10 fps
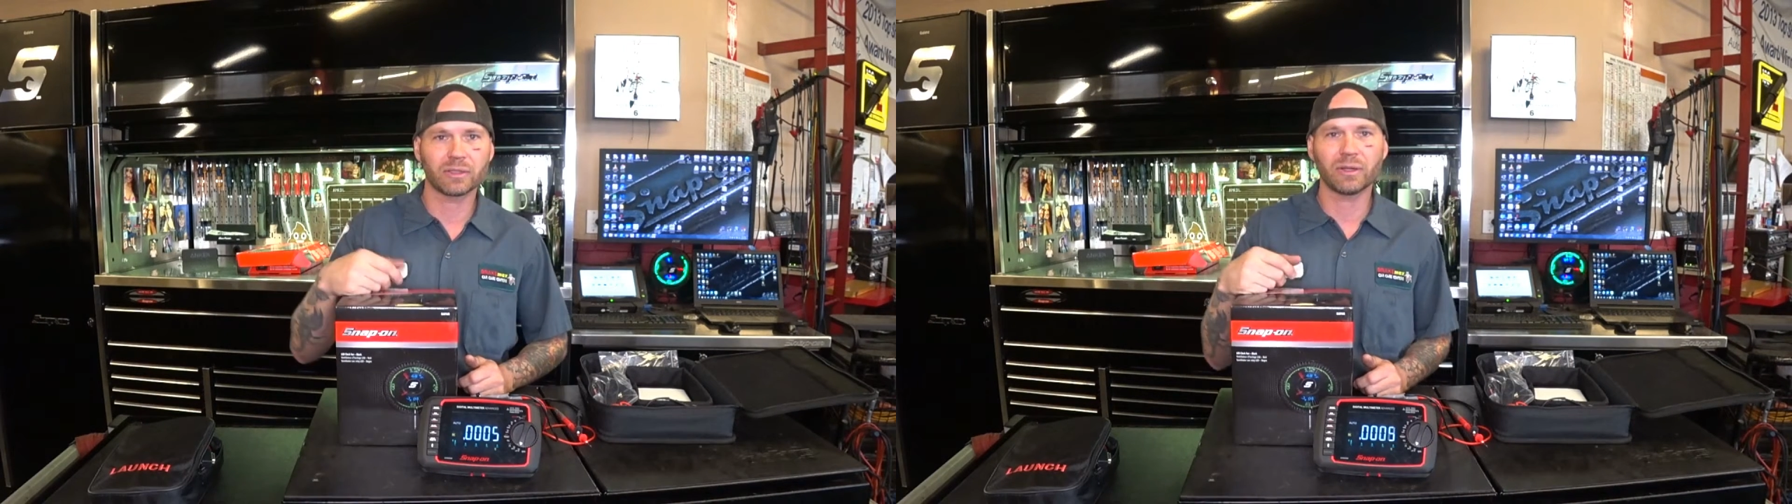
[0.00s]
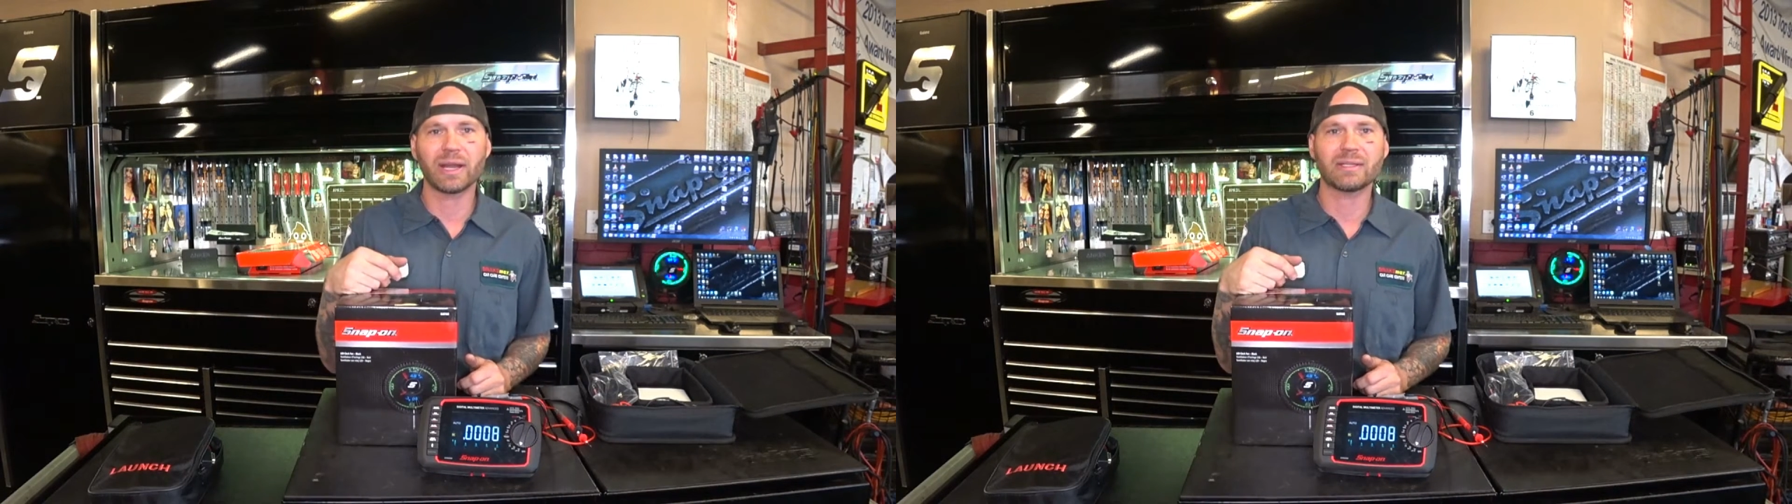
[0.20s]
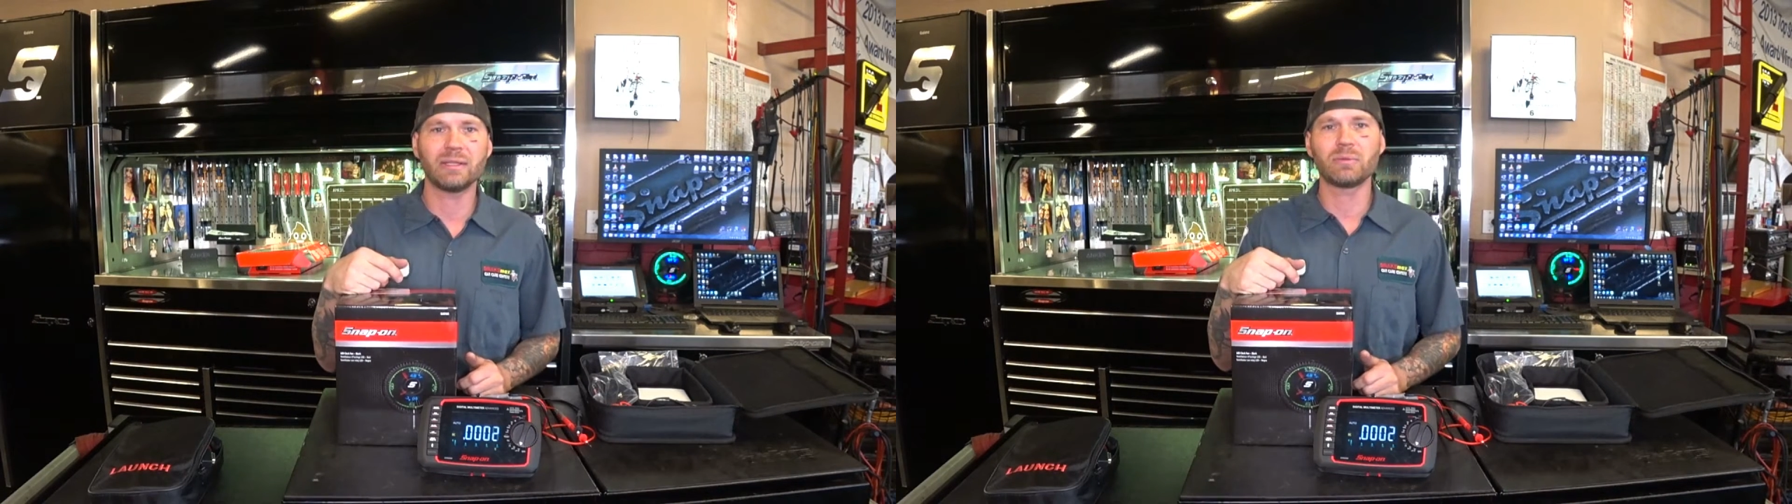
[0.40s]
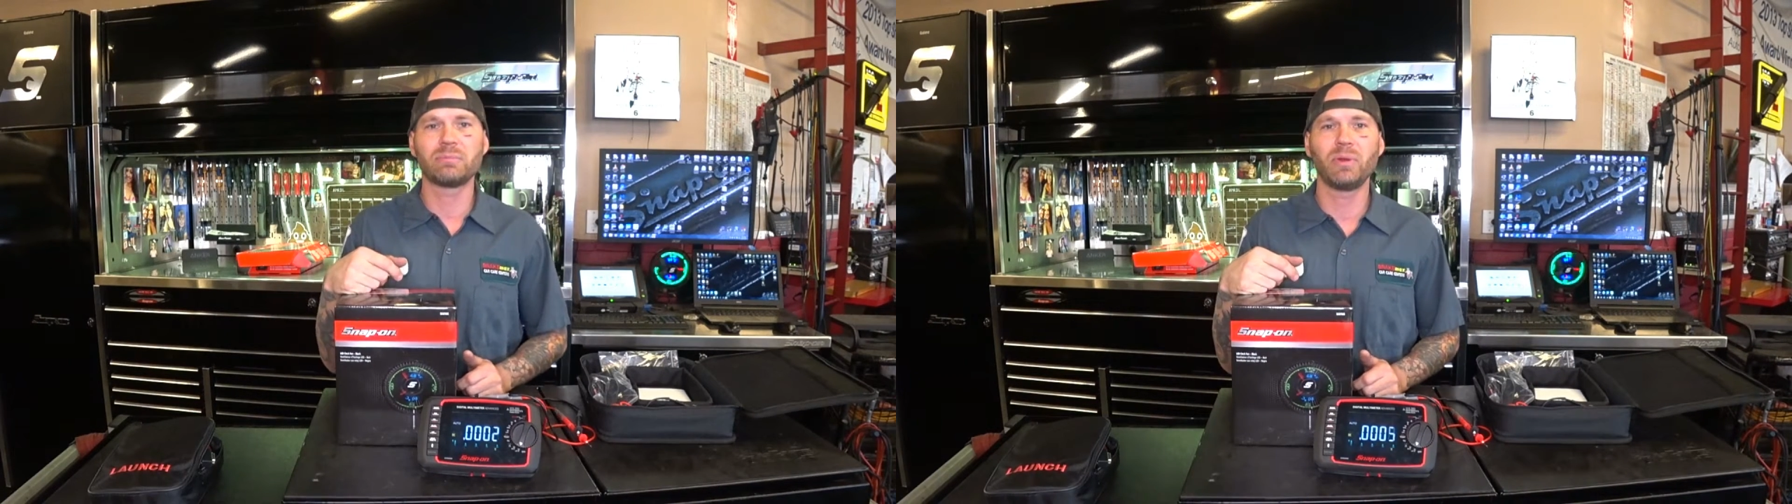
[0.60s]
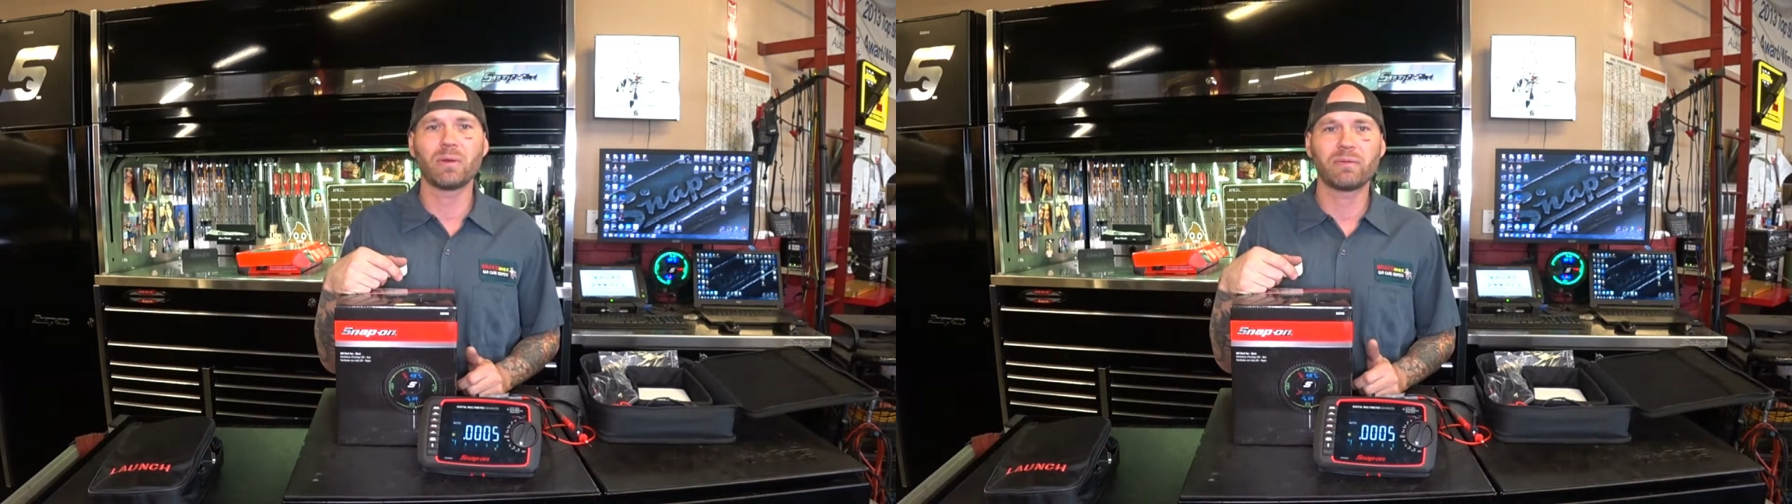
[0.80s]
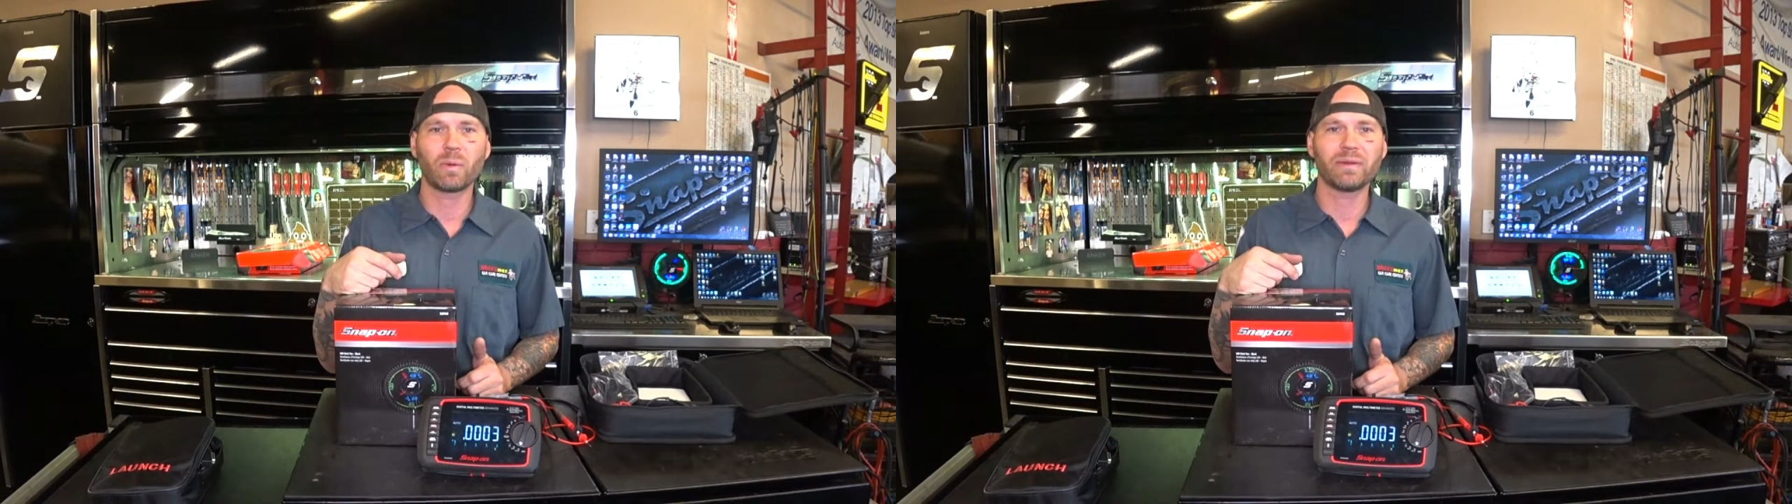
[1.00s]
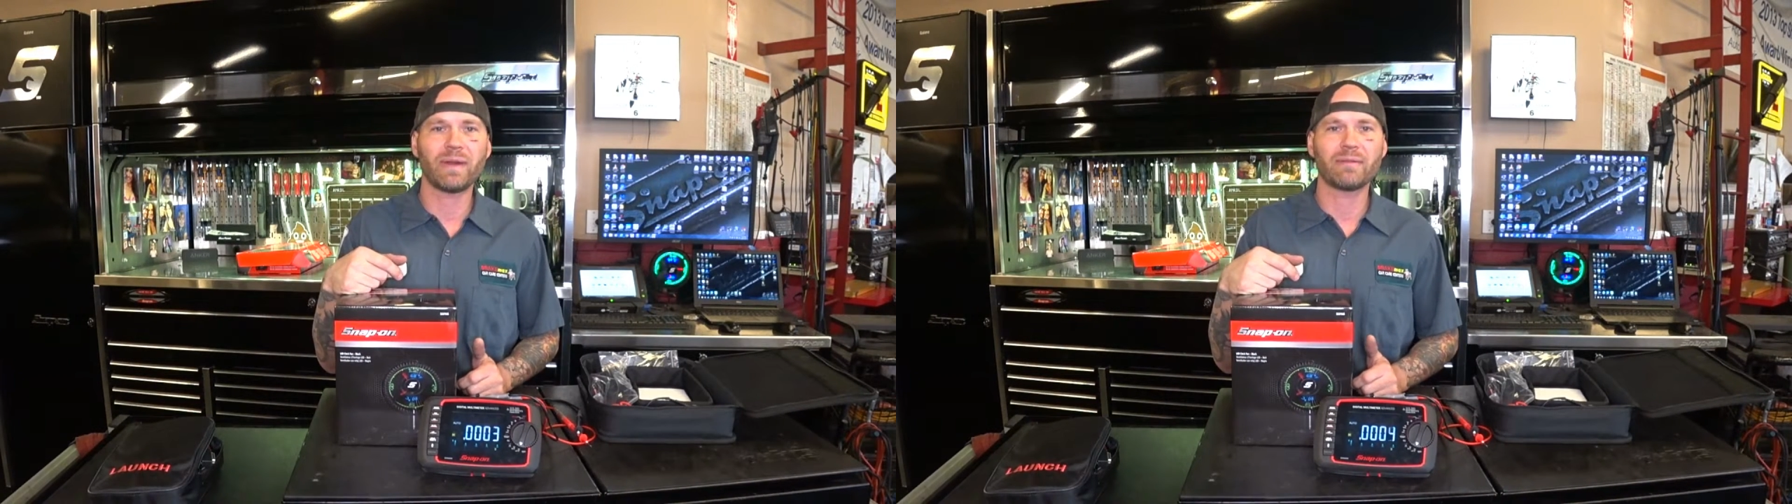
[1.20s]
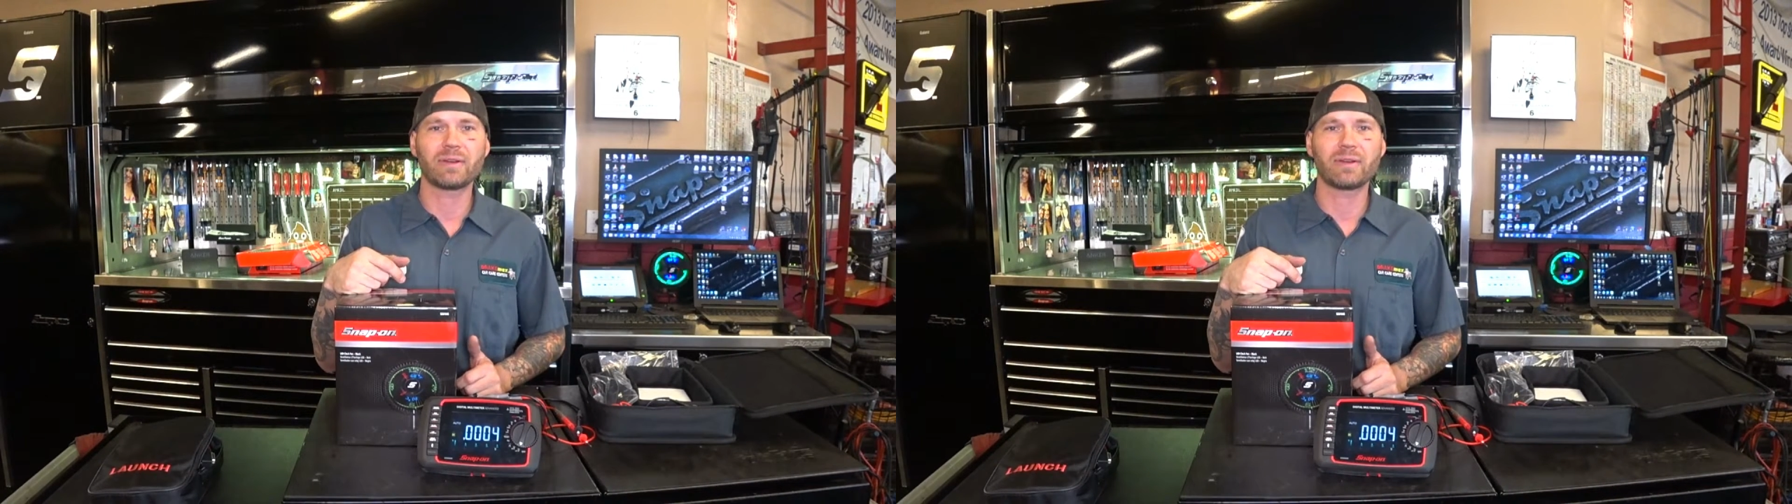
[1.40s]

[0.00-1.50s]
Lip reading: your AC was blowing 45